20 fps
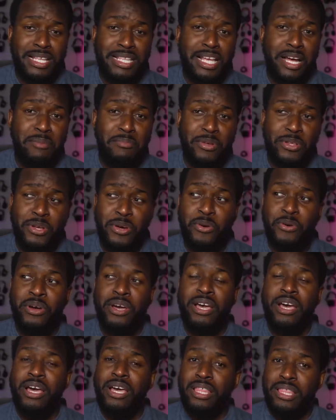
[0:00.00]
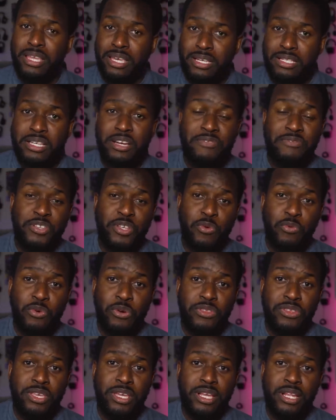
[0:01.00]
link down below. They are definitely
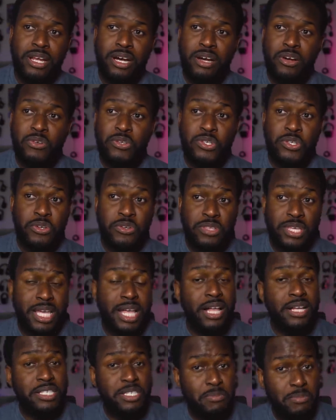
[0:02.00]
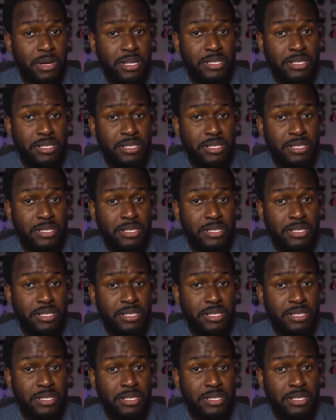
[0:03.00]
worth it. Also the Galaxy